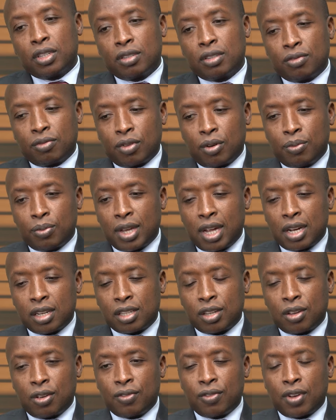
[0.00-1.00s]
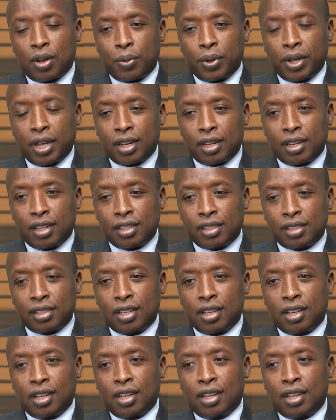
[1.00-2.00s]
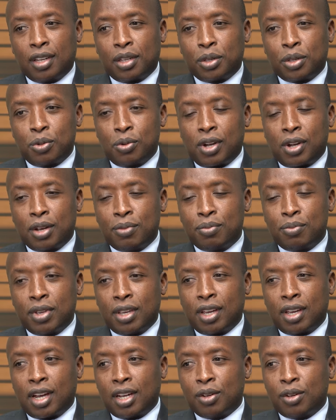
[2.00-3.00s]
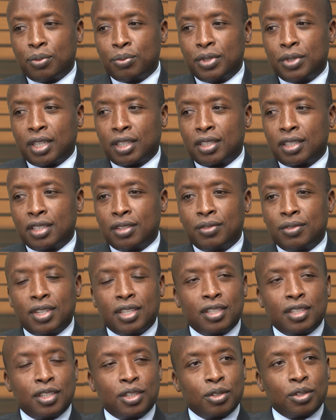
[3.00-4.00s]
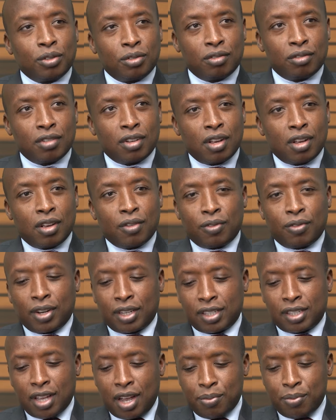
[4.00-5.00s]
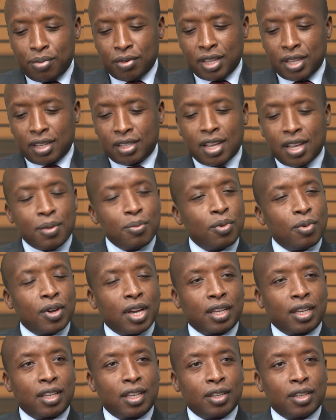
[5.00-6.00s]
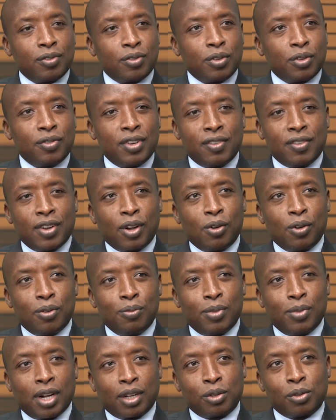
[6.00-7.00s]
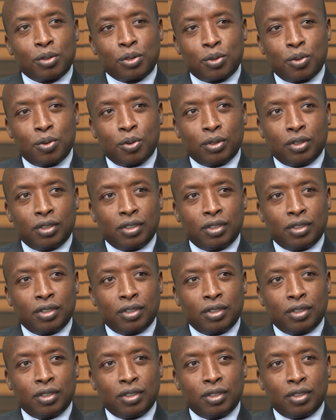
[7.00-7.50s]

it's from that self-awareness, you can make an objective decision. For example, the example I gave, you've never gone back to school.